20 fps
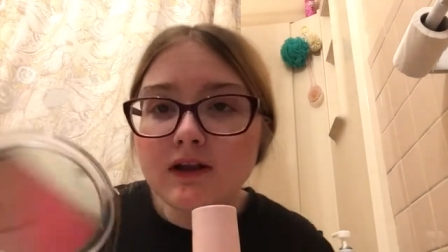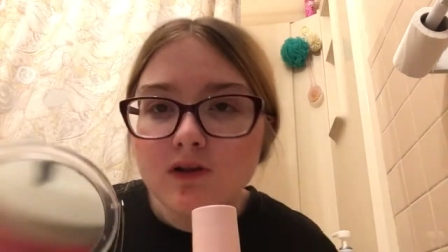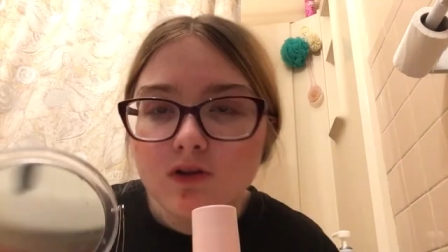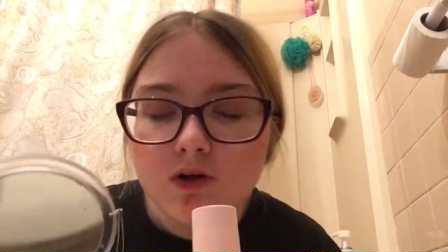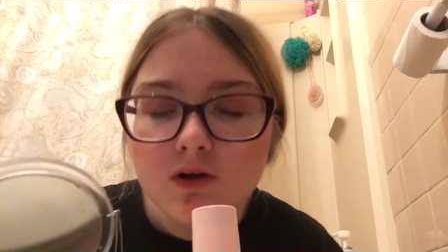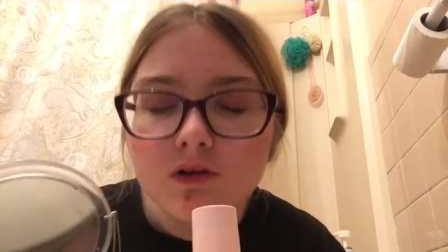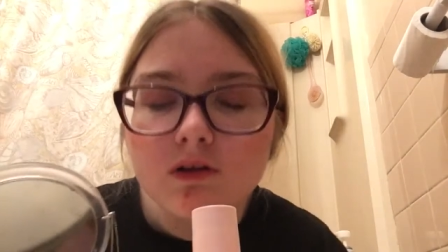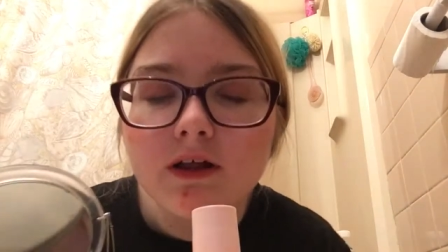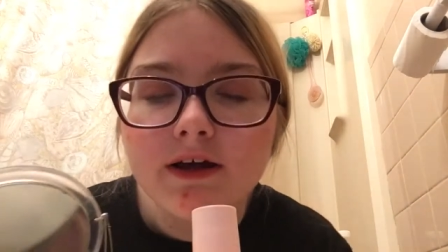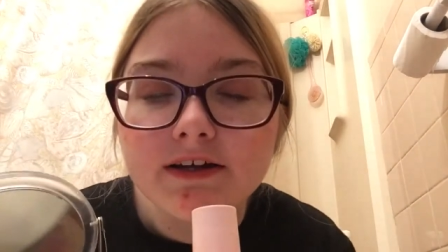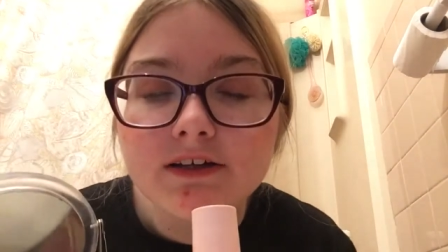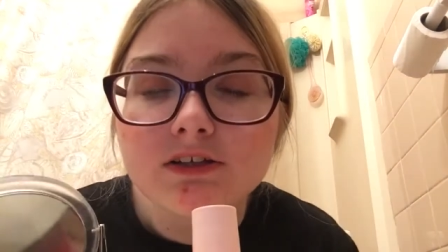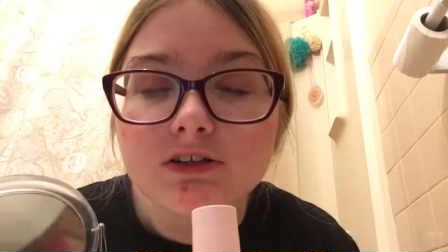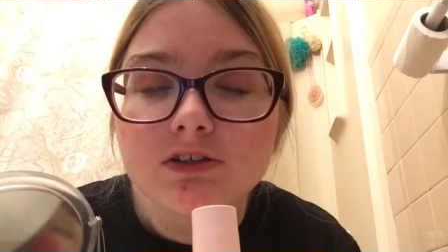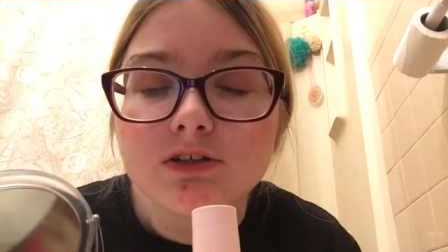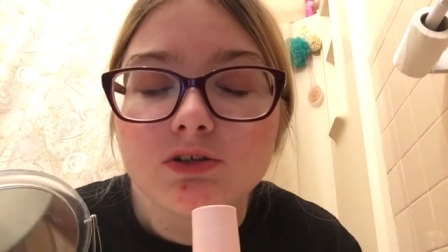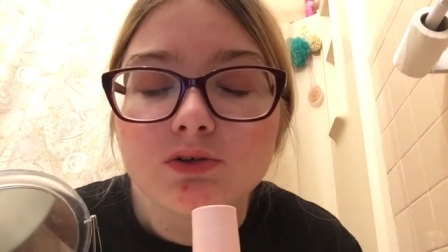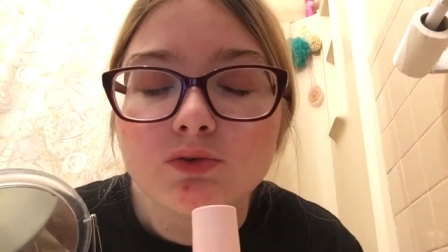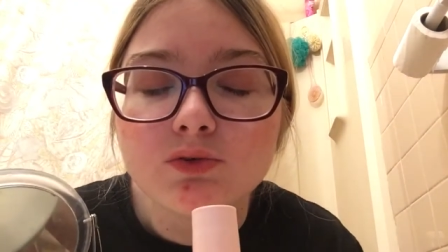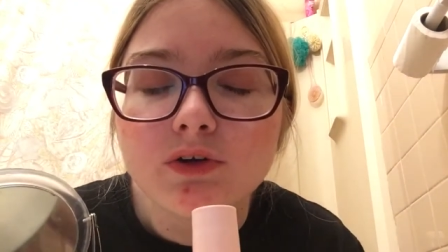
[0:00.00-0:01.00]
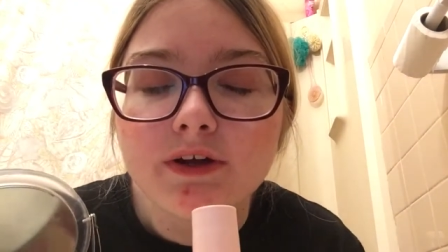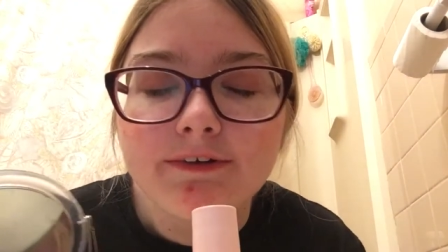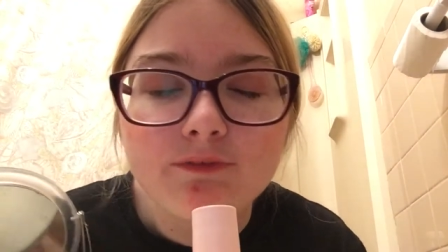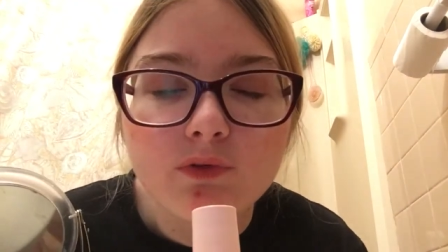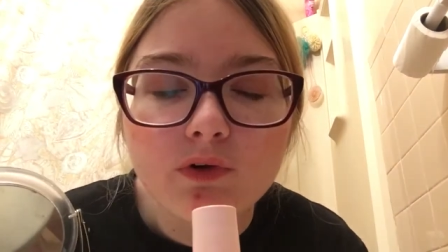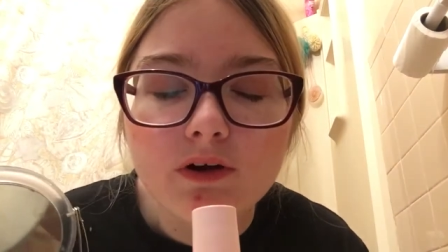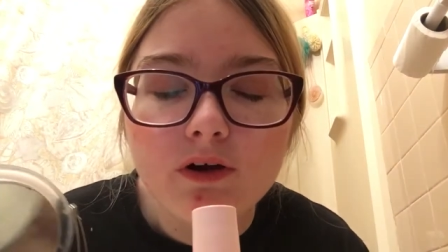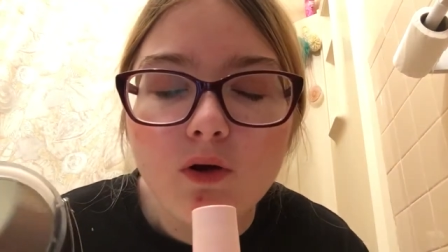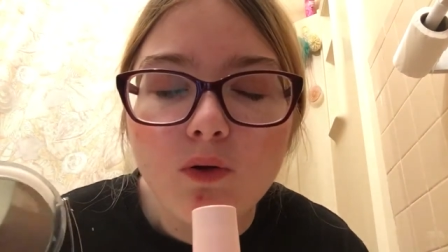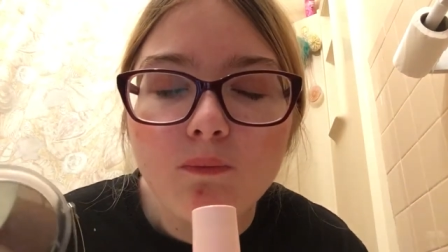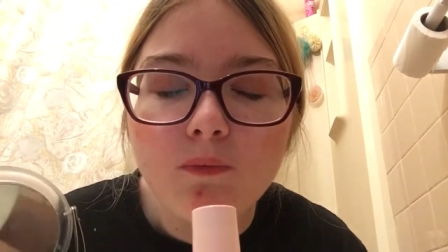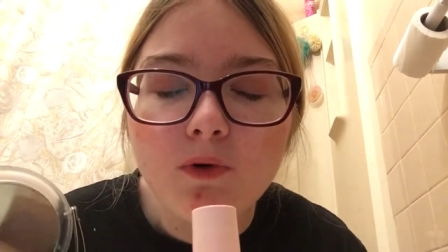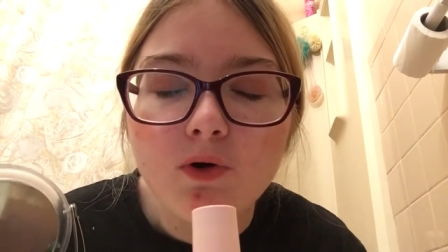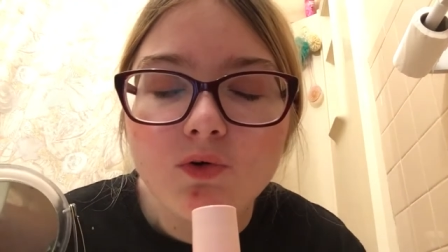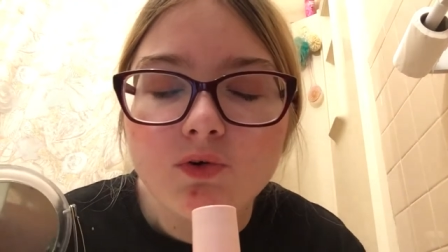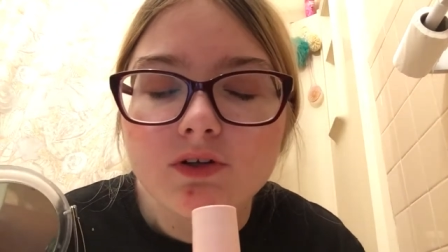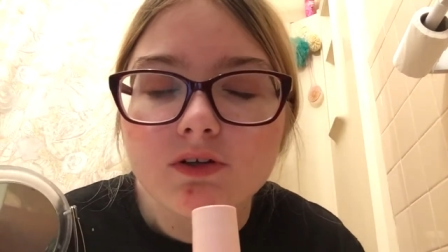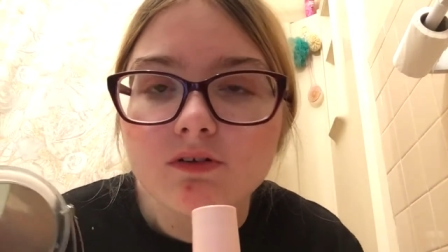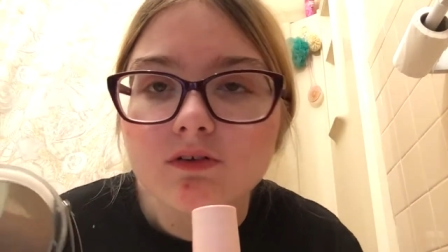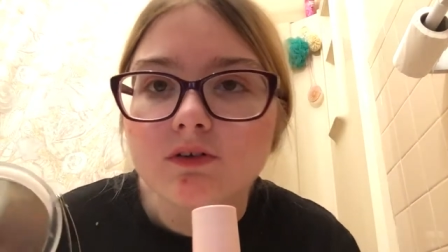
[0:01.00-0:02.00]
it look like it's too different
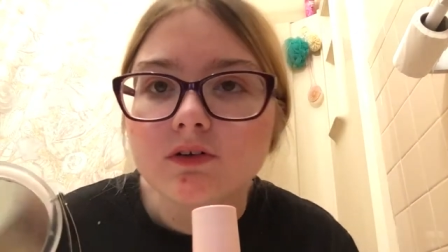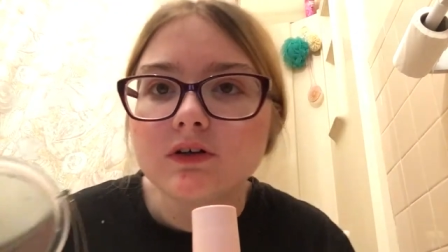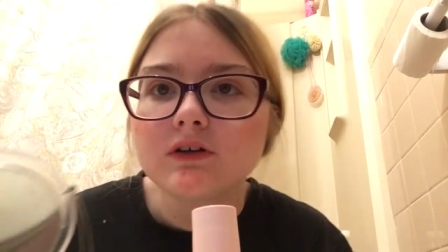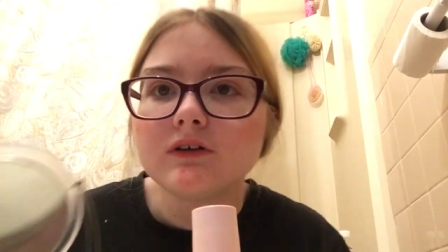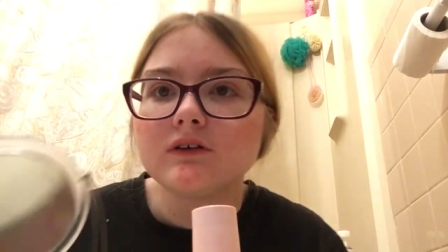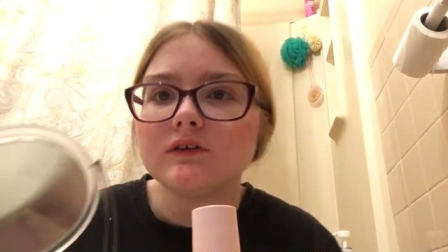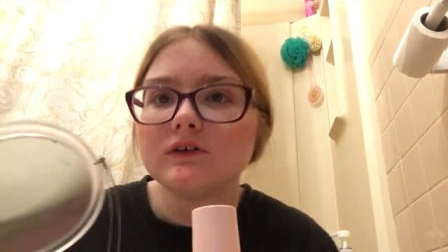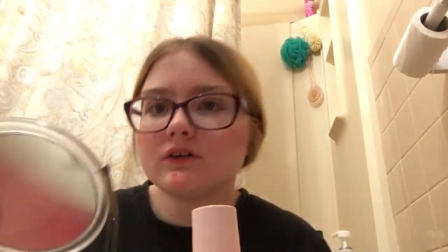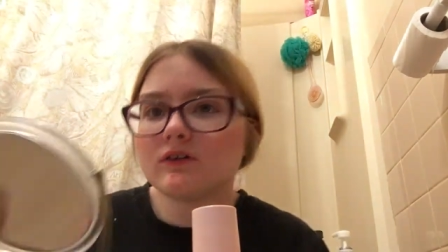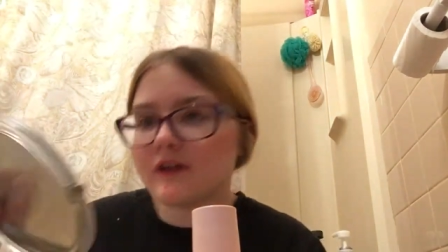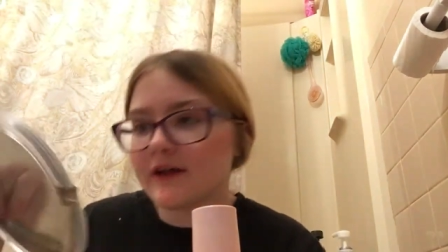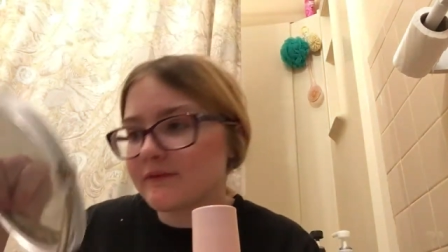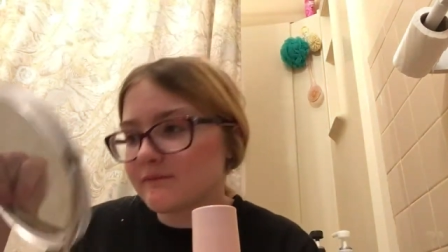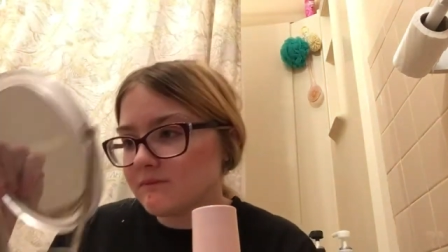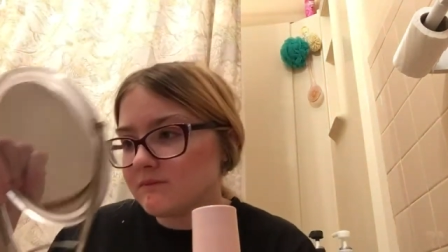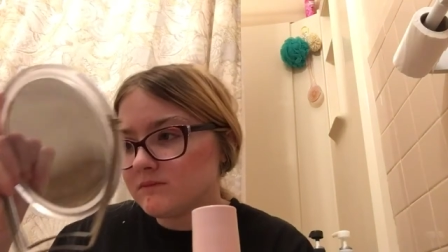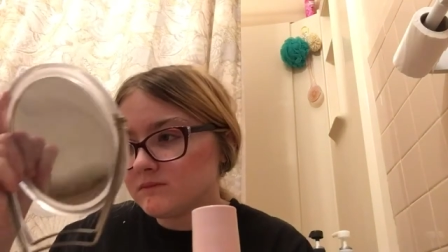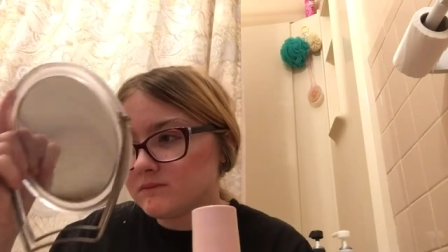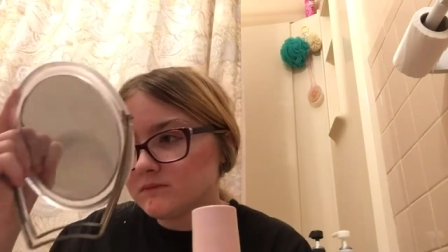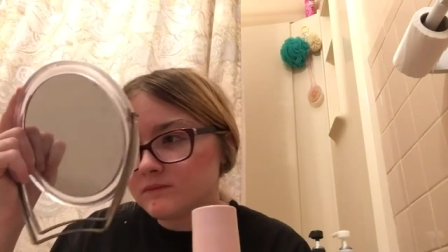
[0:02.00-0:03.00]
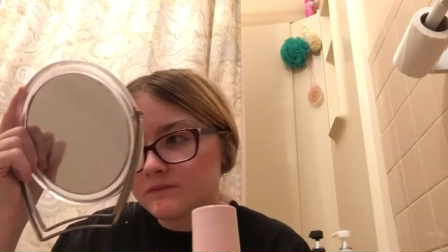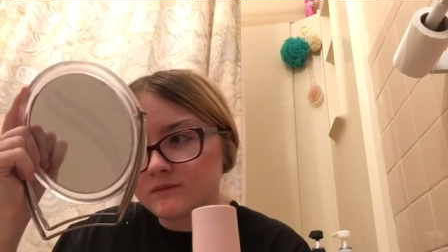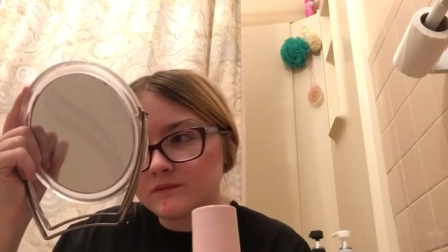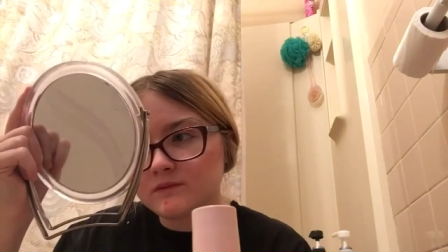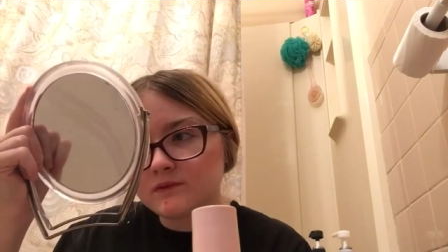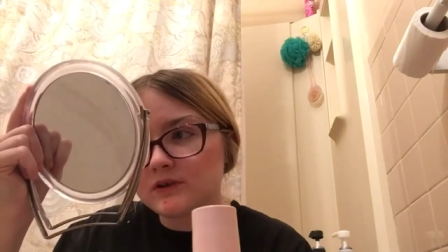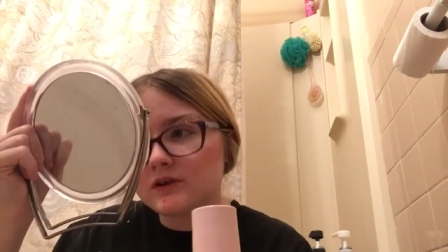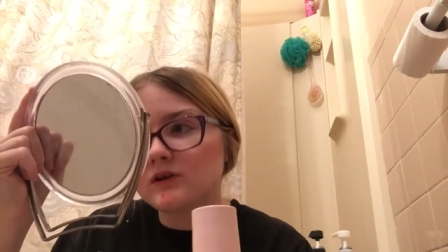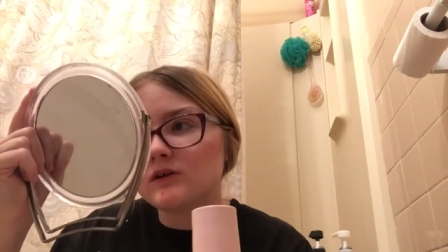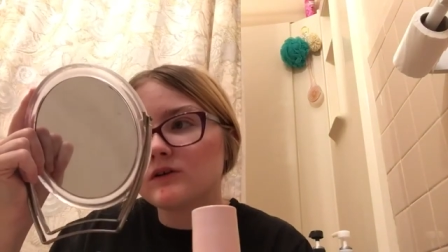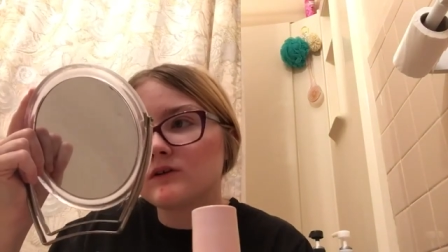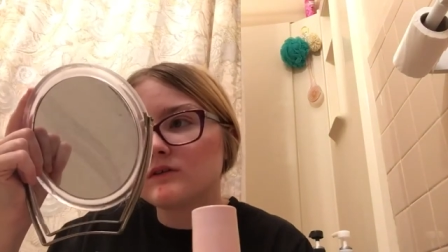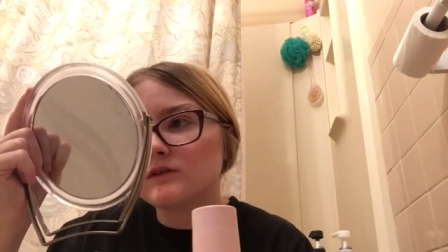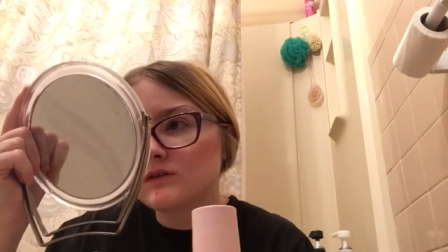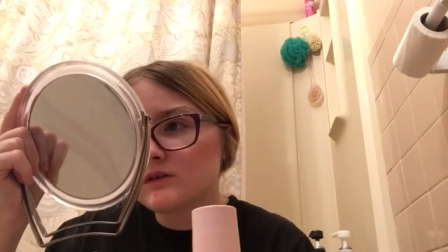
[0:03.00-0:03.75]
almost. Like, you know.